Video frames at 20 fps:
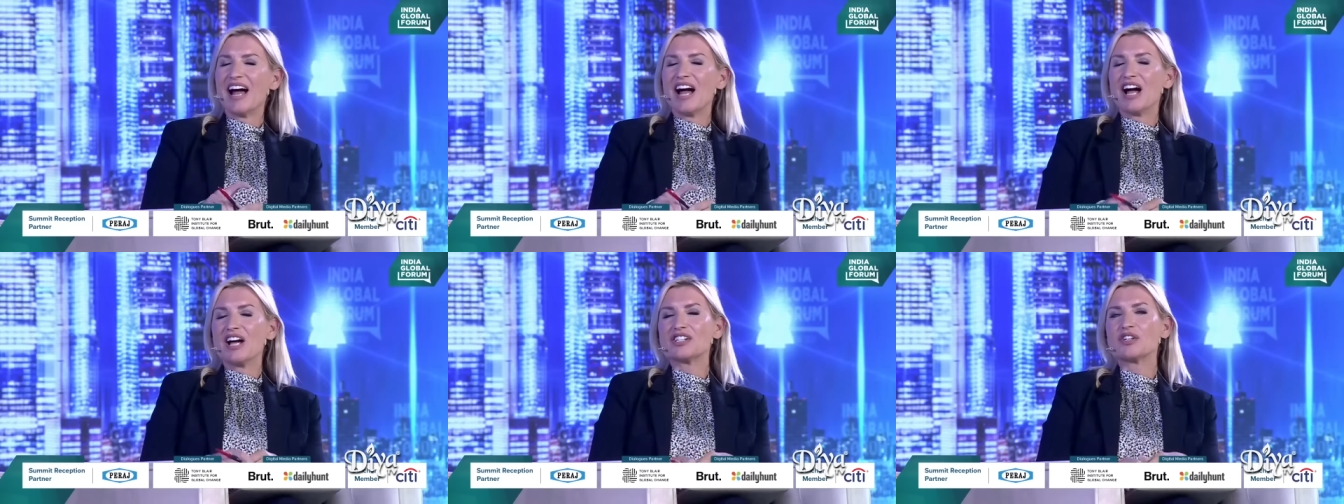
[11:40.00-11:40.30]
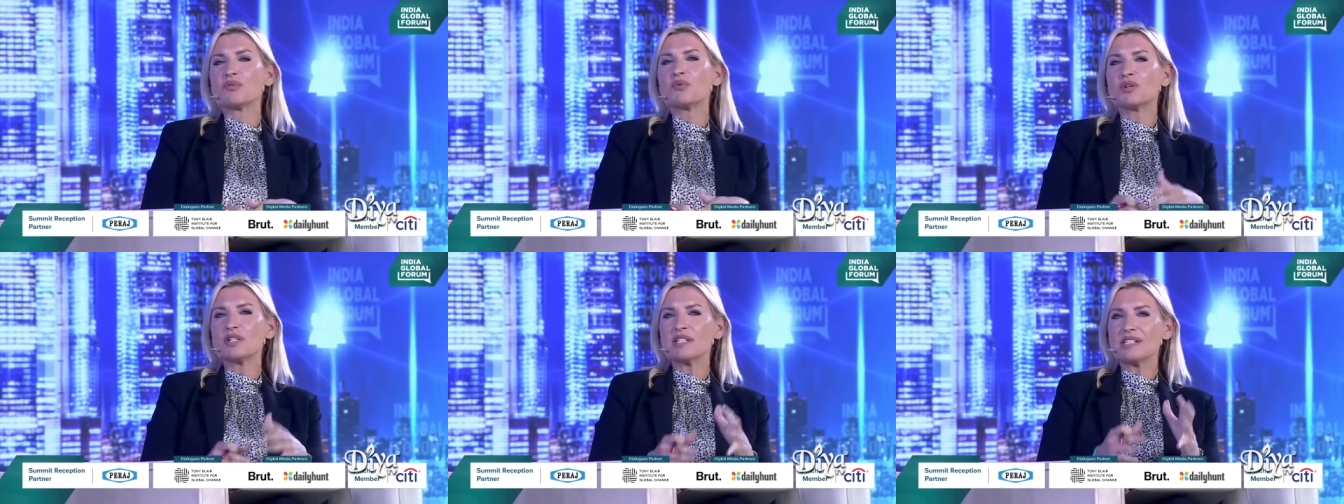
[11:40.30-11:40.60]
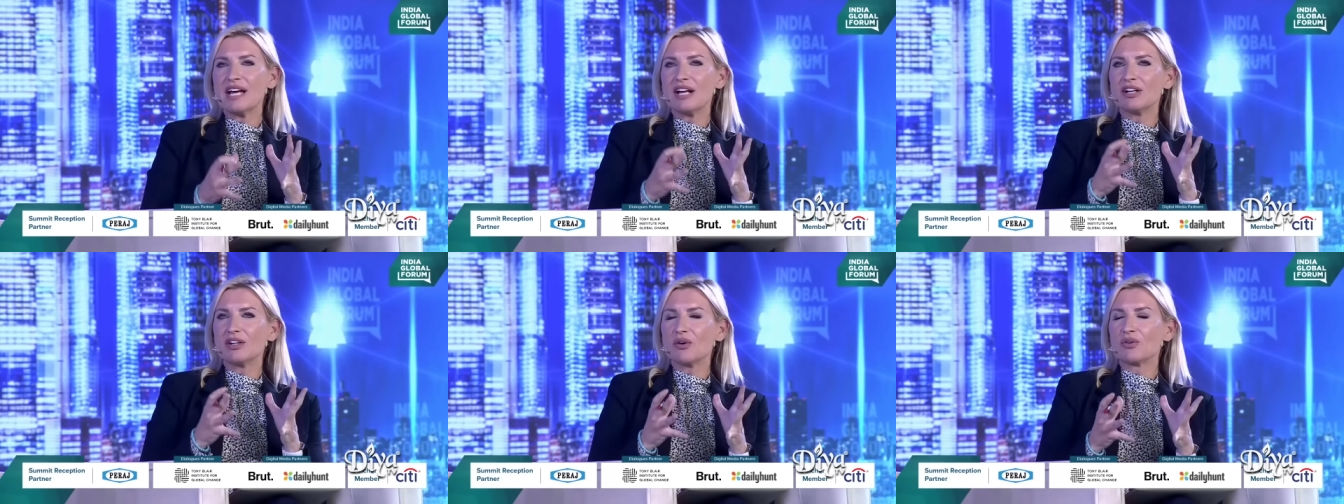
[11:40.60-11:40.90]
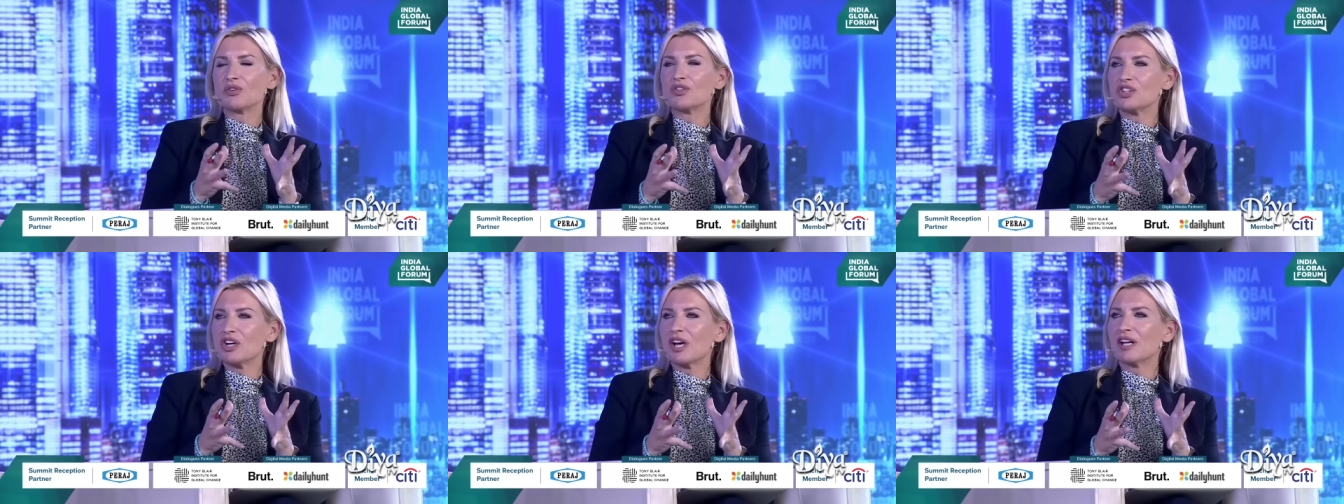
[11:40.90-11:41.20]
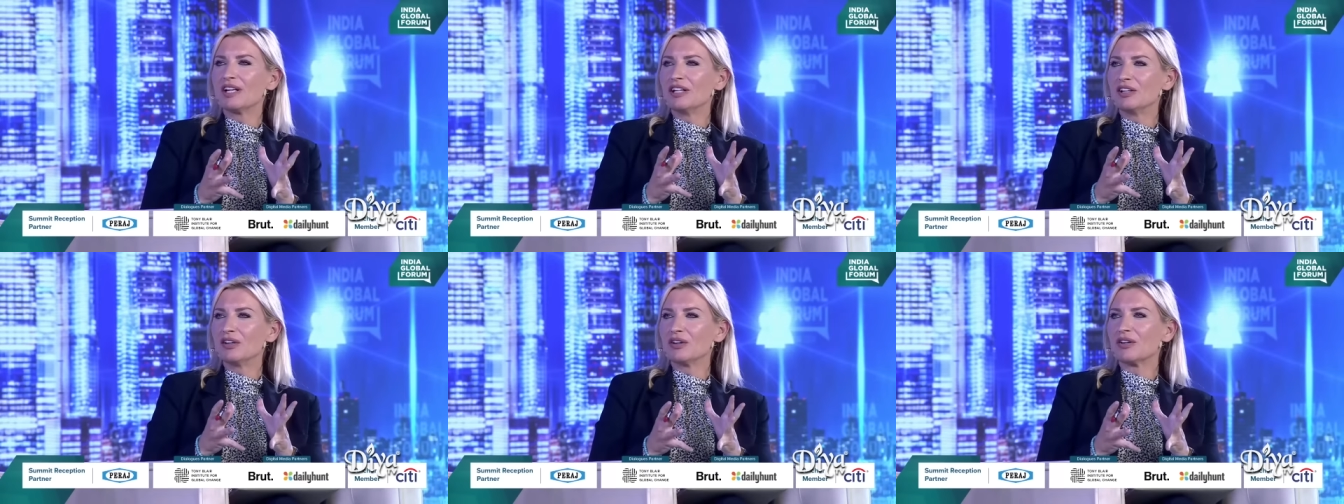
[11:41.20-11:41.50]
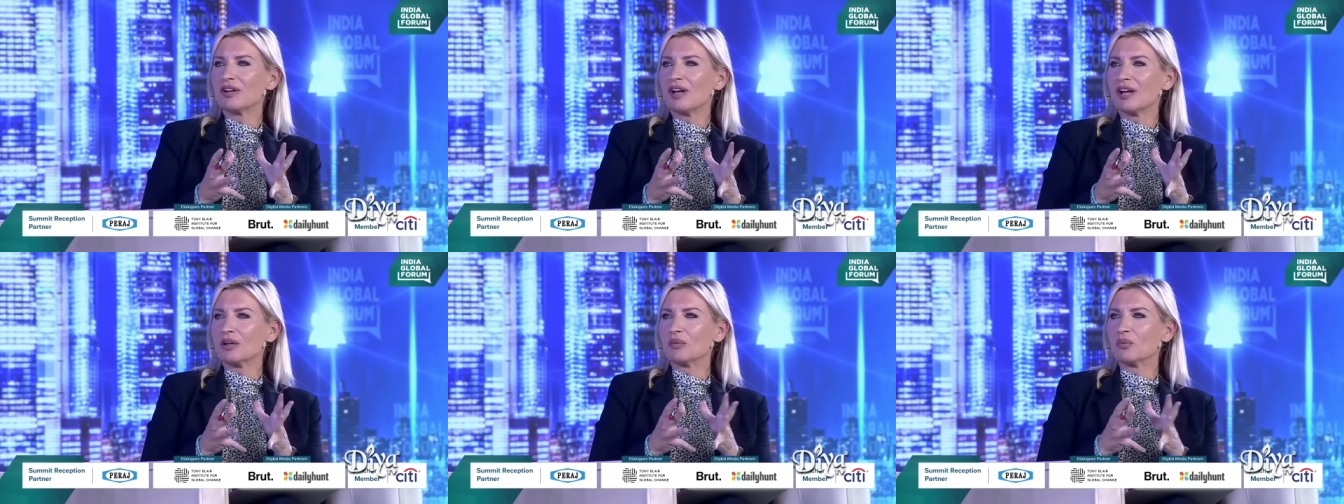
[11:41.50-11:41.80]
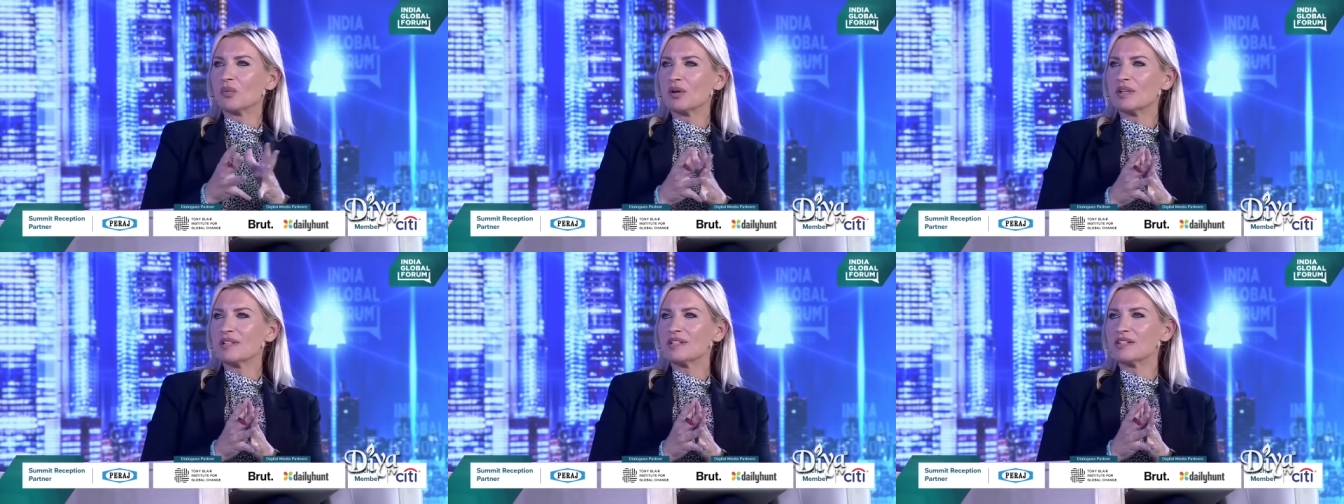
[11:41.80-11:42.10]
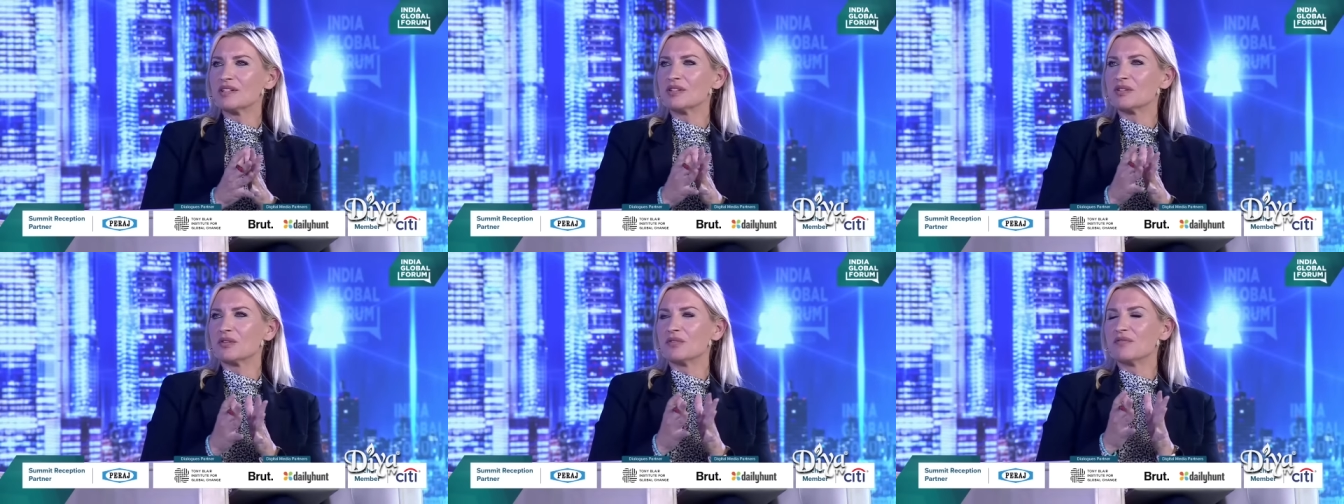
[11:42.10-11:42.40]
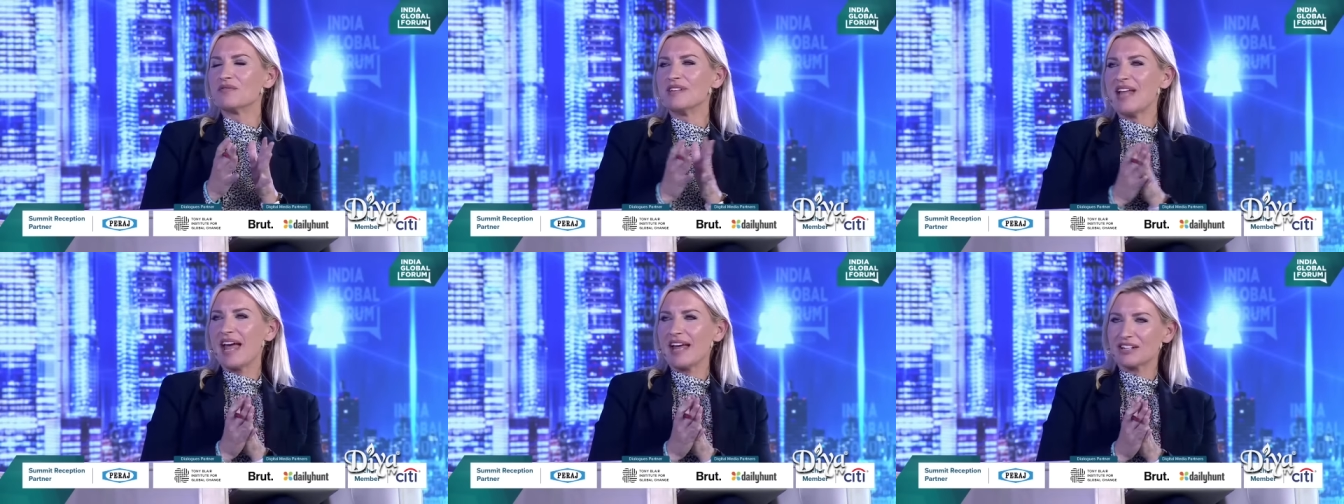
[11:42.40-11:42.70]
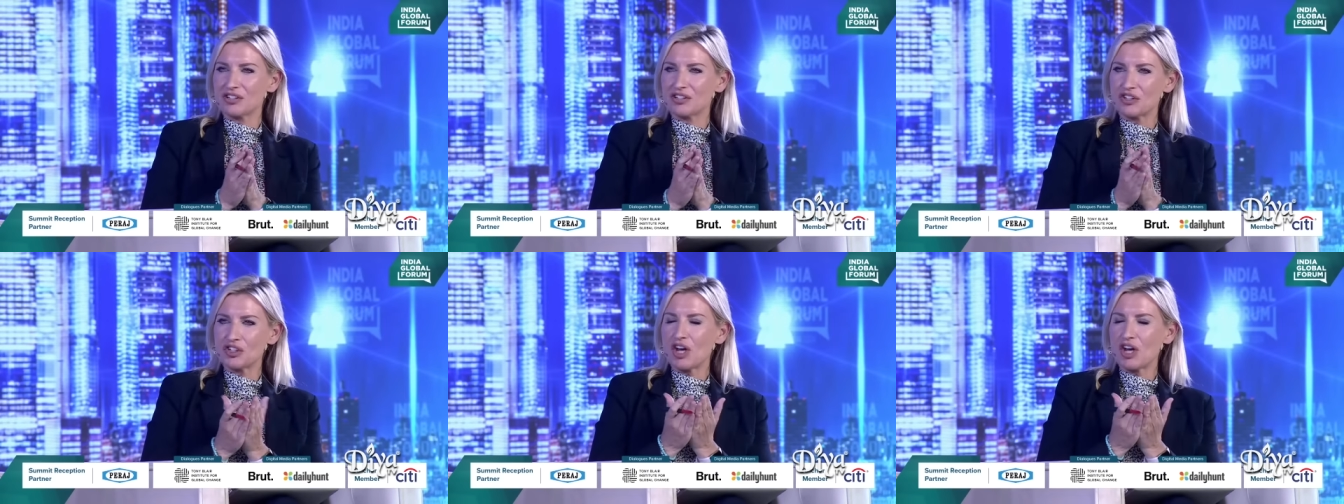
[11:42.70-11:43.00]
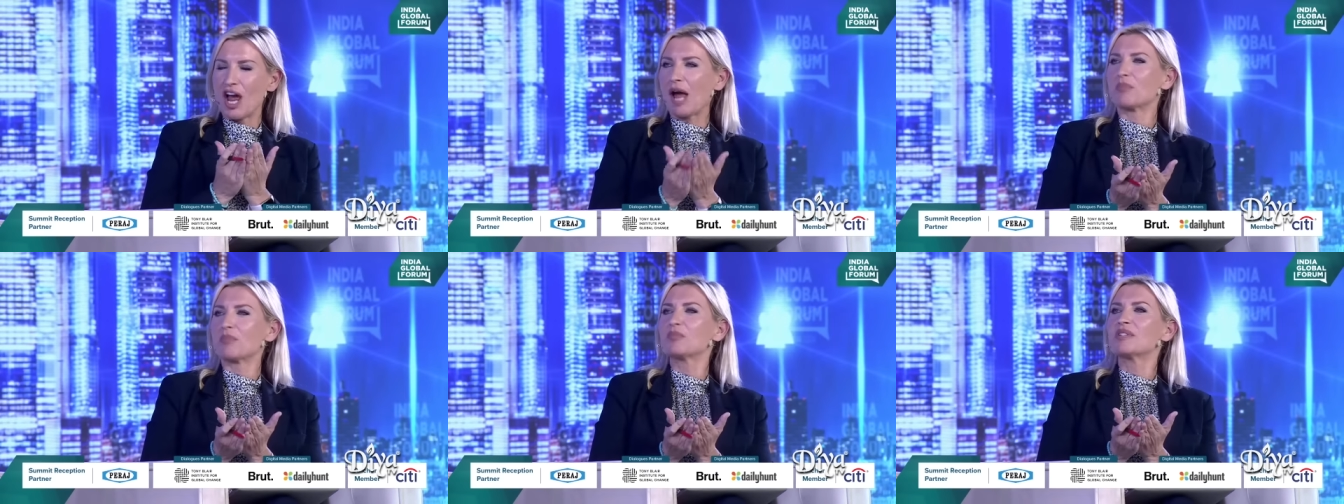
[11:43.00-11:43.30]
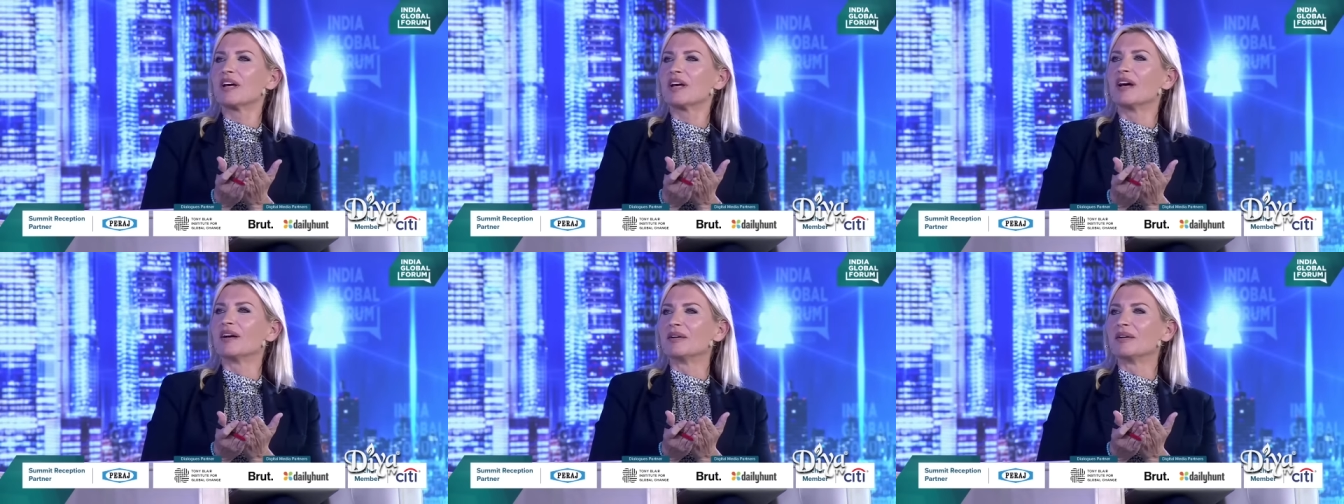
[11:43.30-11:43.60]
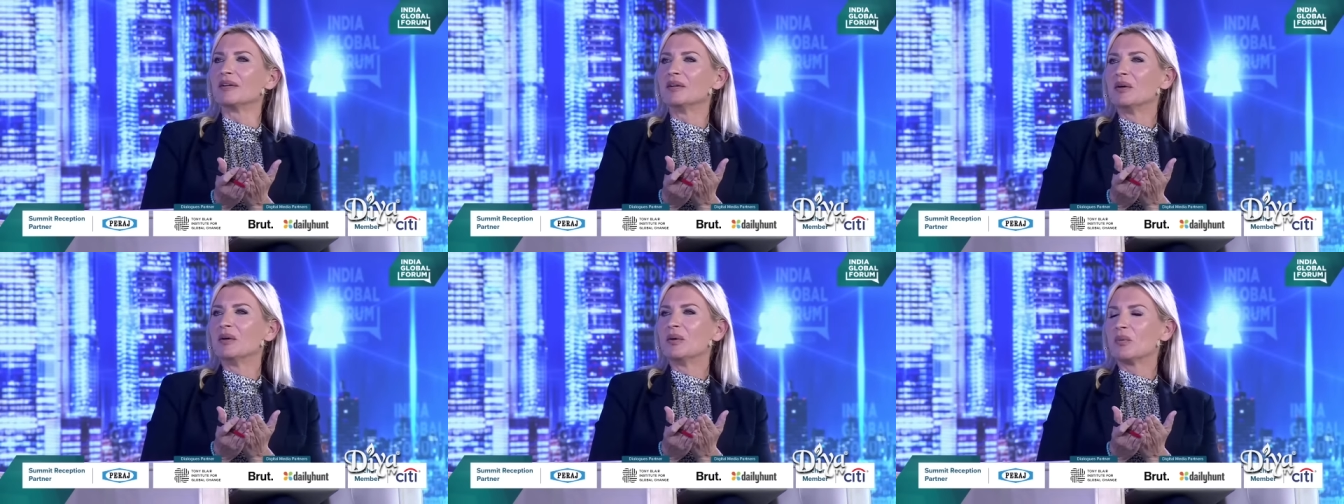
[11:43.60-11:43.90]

So what does that long journey look like? What is the sort of next chapter